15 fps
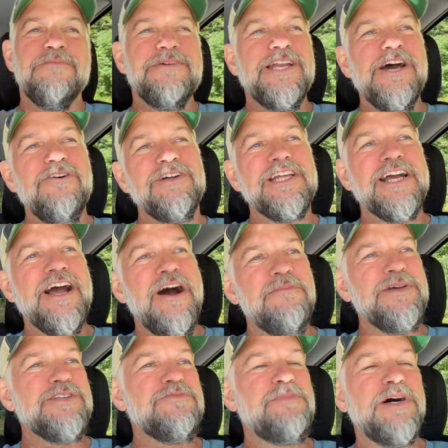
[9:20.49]
me know in the
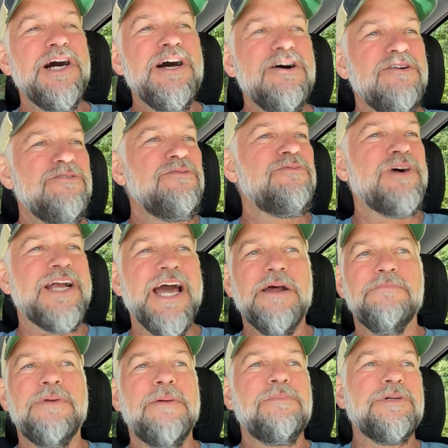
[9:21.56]
comments below what kind of
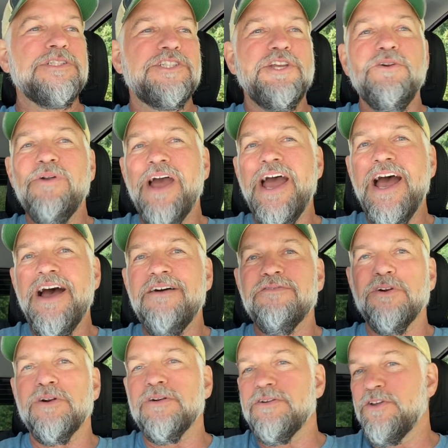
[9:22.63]
bumpers you have
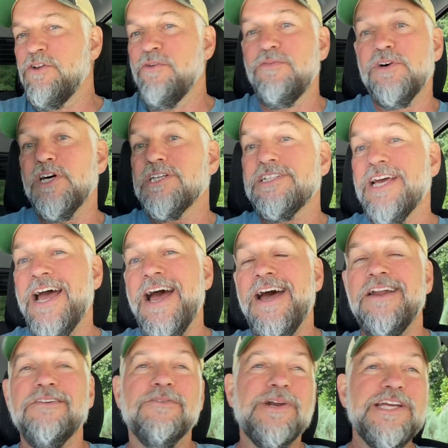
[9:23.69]
or you've looked at
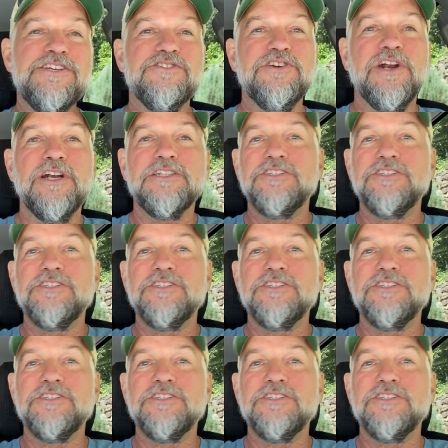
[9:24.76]
and researched.